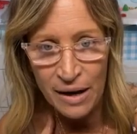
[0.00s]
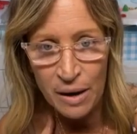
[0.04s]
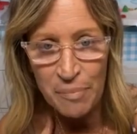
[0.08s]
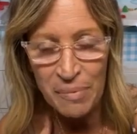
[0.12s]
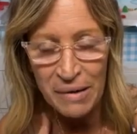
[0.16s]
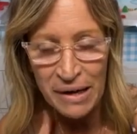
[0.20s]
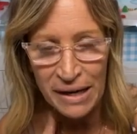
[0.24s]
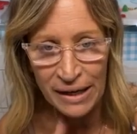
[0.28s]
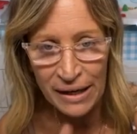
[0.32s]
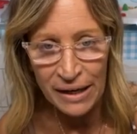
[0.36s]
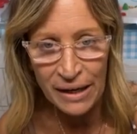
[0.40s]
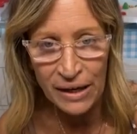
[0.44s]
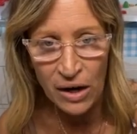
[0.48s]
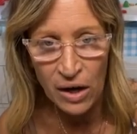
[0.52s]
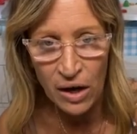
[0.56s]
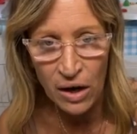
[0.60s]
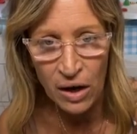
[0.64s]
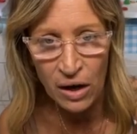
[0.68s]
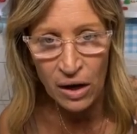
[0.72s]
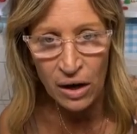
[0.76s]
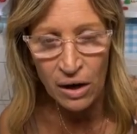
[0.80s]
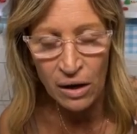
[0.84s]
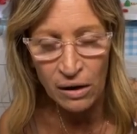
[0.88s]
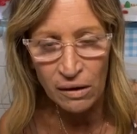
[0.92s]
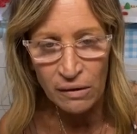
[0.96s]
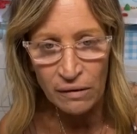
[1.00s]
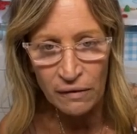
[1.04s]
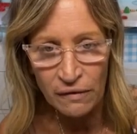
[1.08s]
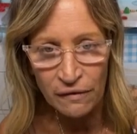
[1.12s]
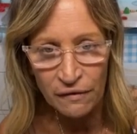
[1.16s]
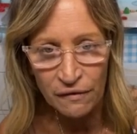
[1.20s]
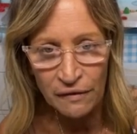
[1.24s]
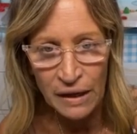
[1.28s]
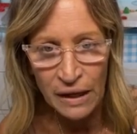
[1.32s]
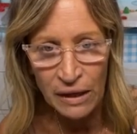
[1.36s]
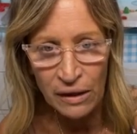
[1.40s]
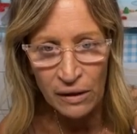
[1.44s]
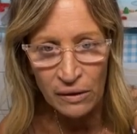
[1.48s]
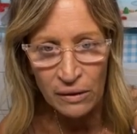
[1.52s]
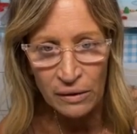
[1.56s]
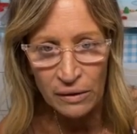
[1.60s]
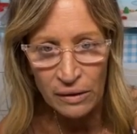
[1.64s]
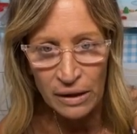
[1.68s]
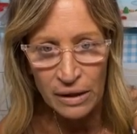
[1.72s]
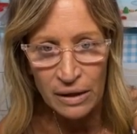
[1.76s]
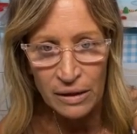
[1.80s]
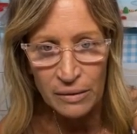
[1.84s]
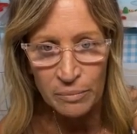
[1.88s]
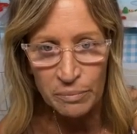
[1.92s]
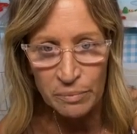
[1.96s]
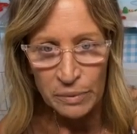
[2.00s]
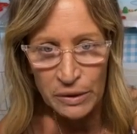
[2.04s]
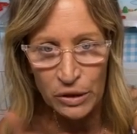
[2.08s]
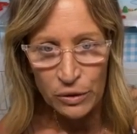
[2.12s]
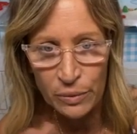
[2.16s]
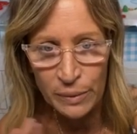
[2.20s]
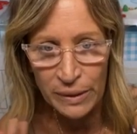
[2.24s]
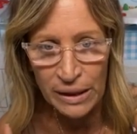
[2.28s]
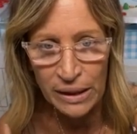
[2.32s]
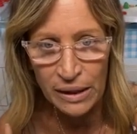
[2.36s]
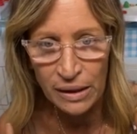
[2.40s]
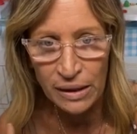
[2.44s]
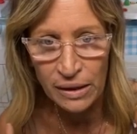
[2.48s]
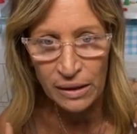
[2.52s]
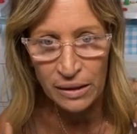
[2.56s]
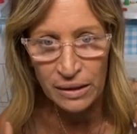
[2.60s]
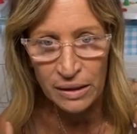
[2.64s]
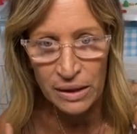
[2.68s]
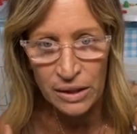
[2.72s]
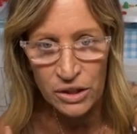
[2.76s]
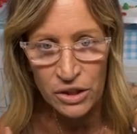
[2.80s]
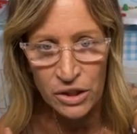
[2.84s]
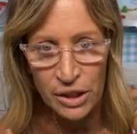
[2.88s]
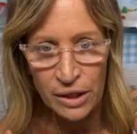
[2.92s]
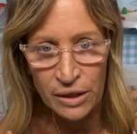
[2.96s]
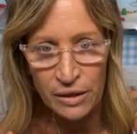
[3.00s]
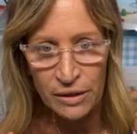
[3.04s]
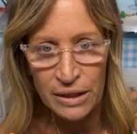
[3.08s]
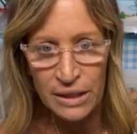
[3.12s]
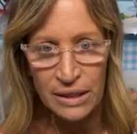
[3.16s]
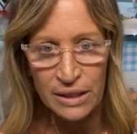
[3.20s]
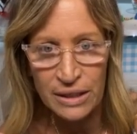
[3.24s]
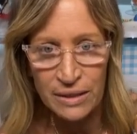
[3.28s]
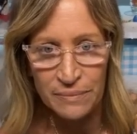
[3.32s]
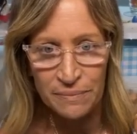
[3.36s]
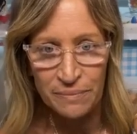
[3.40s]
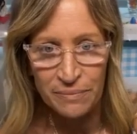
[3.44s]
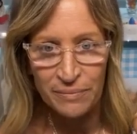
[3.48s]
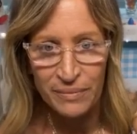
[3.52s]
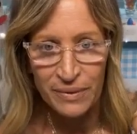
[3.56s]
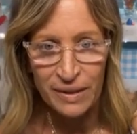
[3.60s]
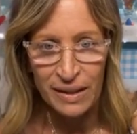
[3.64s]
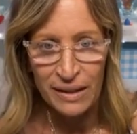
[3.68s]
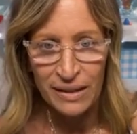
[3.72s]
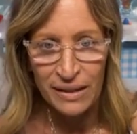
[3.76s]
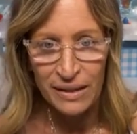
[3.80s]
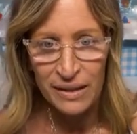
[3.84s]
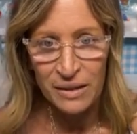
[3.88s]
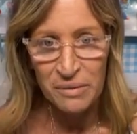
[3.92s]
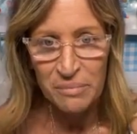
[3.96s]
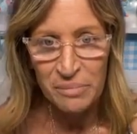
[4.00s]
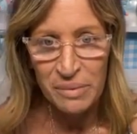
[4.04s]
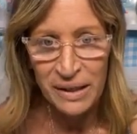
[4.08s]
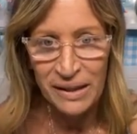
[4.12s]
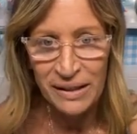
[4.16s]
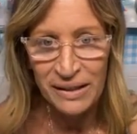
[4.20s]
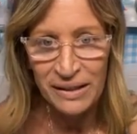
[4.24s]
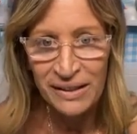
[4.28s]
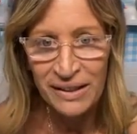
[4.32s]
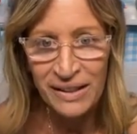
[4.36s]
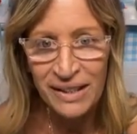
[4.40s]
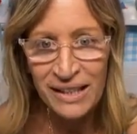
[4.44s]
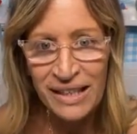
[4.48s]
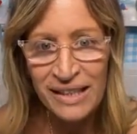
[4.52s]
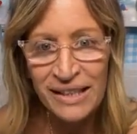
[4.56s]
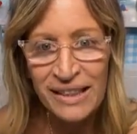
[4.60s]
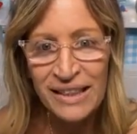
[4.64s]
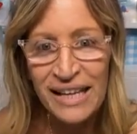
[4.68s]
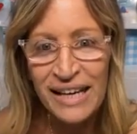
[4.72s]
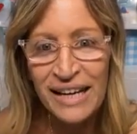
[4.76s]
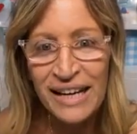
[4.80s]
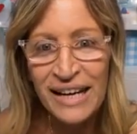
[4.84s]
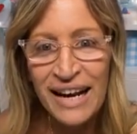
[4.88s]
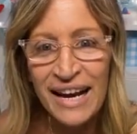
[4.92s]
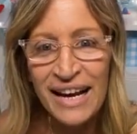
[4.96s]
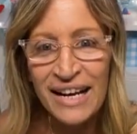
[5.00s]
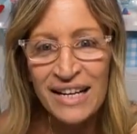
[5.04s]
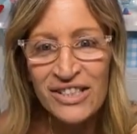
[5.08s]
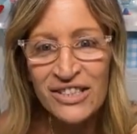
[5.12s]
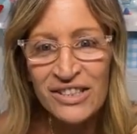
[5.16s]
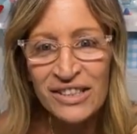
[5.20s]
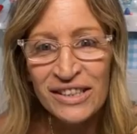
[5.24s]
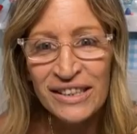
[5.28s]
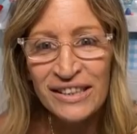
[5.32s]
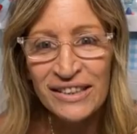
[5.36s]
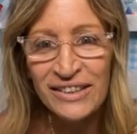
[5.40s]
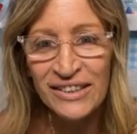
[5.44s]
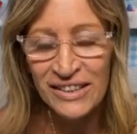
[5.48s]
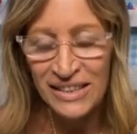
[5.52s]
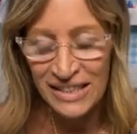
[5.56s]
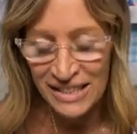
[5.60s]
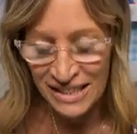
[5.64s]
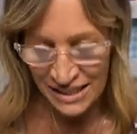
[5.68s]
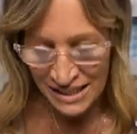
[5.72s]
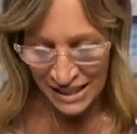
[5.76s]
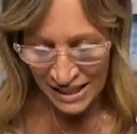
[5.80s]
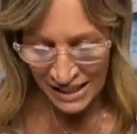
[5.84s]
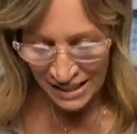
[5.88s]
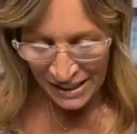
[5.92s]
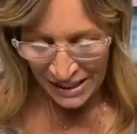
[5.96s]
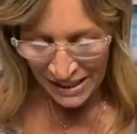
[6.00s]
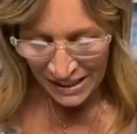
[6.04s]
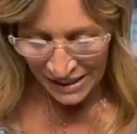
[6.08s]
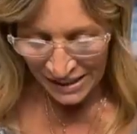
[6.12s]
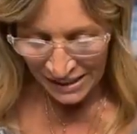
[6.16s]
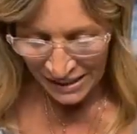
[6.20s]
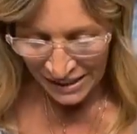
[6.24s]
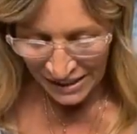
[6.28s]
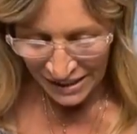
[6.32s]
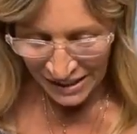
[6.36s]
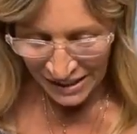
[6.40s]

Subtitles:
up and it all fell in between the cherries. But look at that. Actually looks like